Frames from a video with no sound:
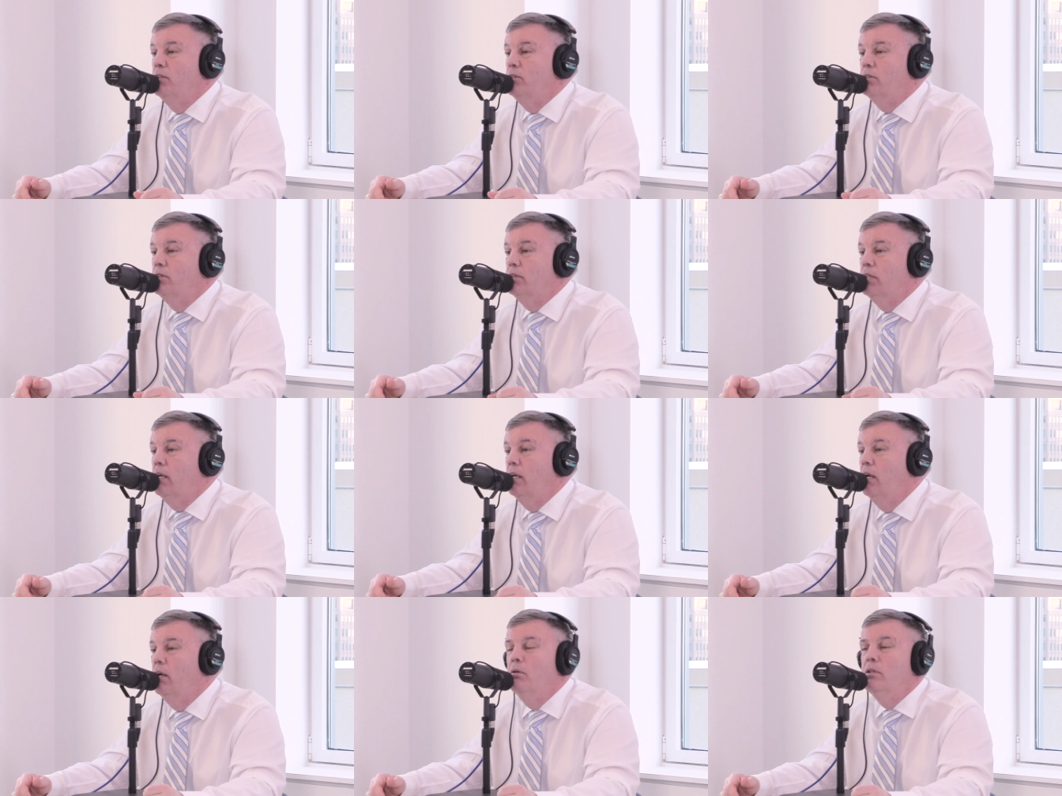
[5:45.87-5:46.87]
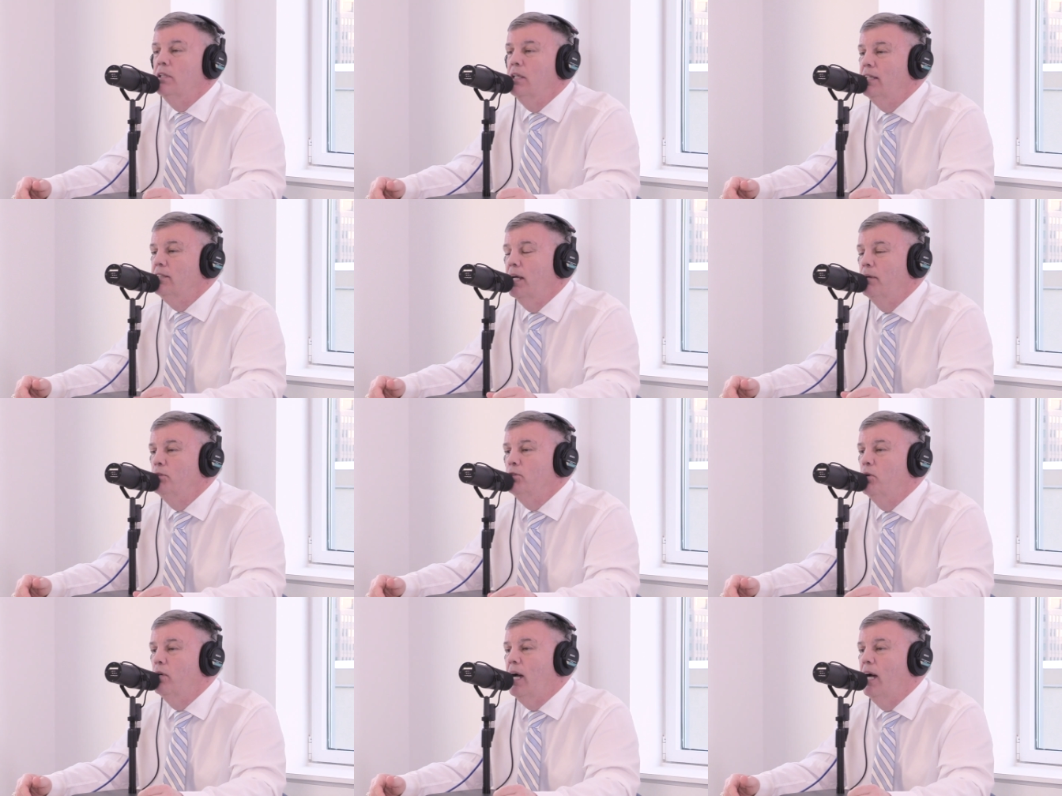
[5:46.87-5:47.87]
he used to say, when's the last time you
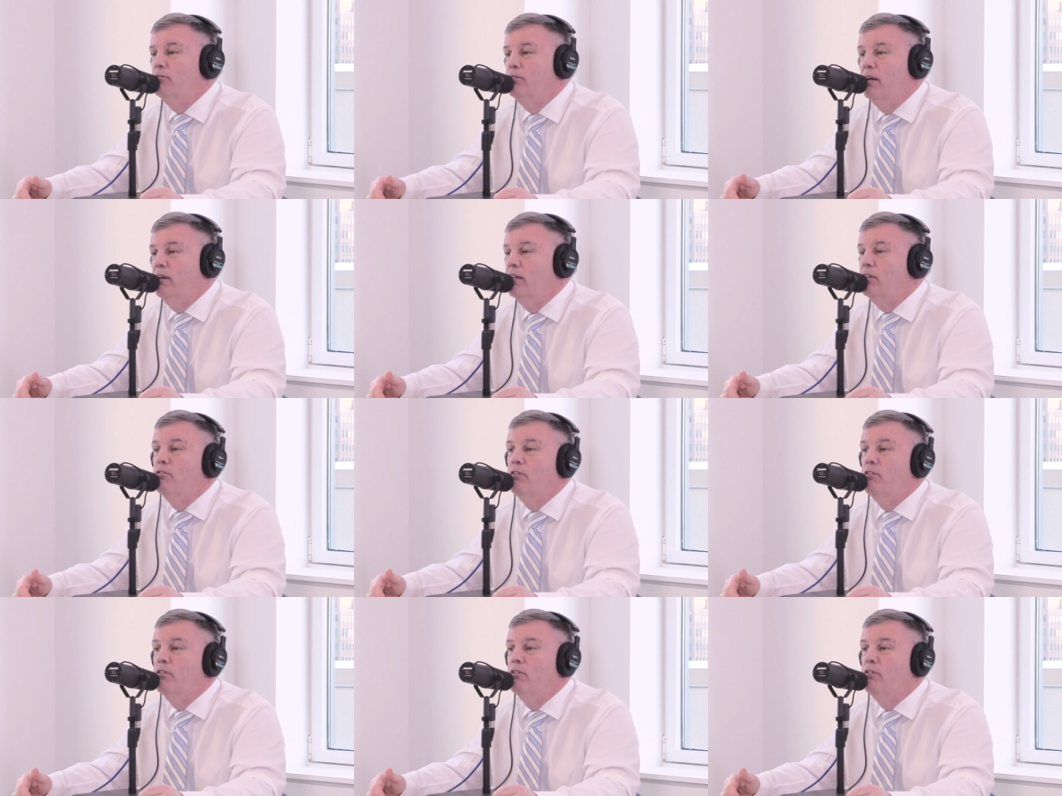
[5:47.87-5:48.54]
saw a contract get in